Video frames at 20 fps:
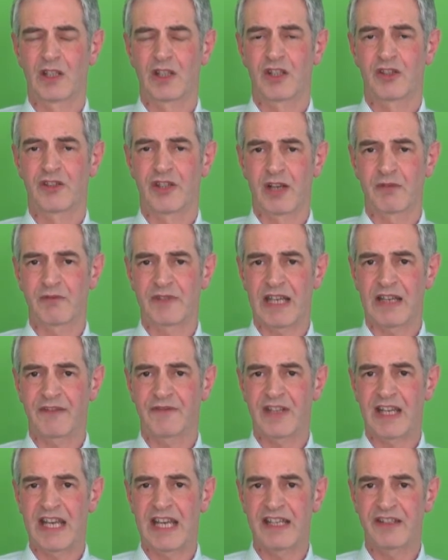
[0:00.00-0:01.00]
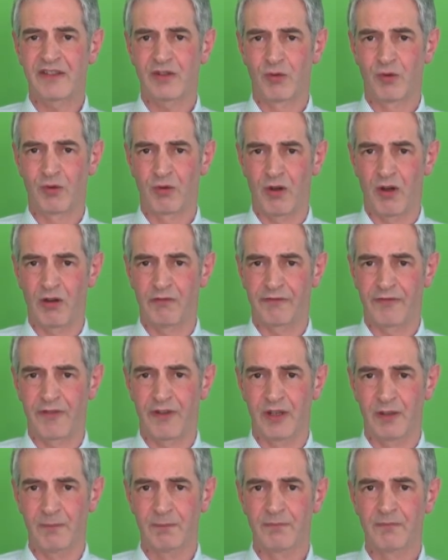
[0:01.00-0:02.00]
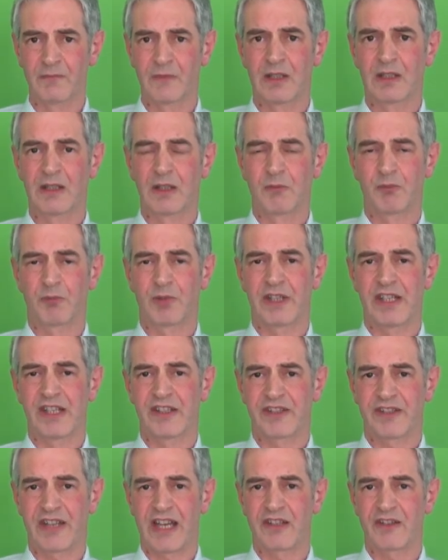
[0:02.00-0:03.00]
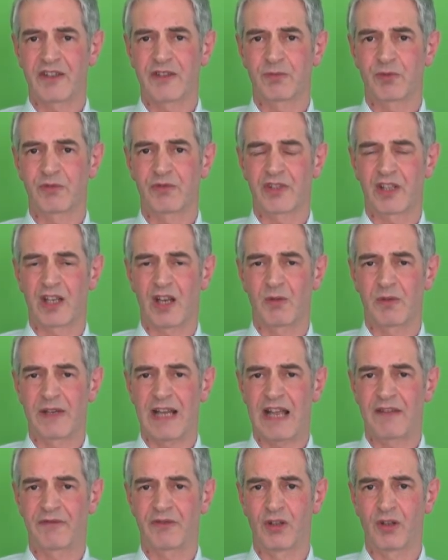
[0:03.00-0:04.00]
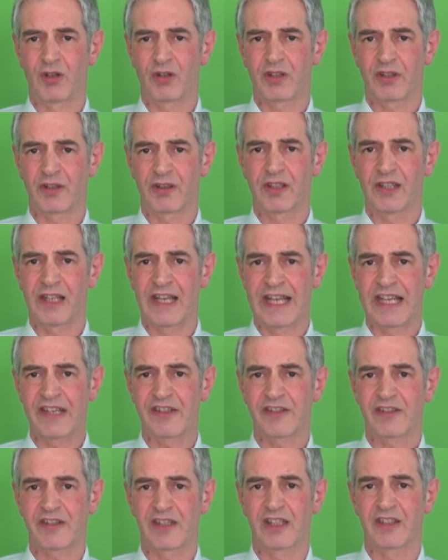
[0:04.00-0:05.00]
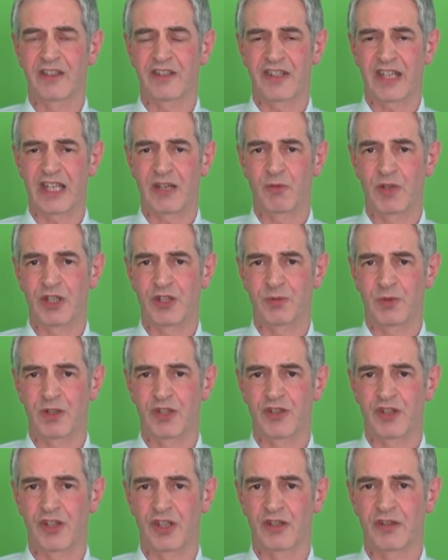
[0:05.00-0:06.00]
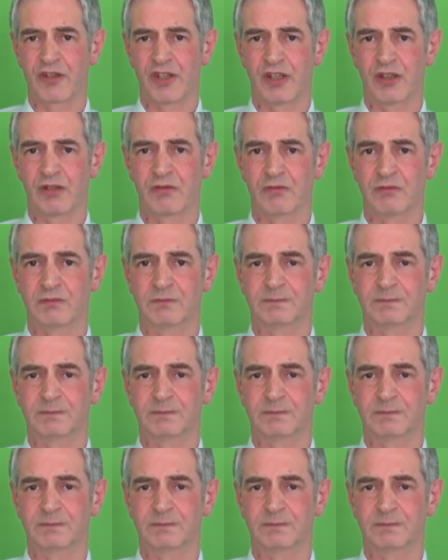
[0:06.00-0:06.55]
You don't have to hit all of them, but it's sensible to go and have a look at the list and see which ones you do.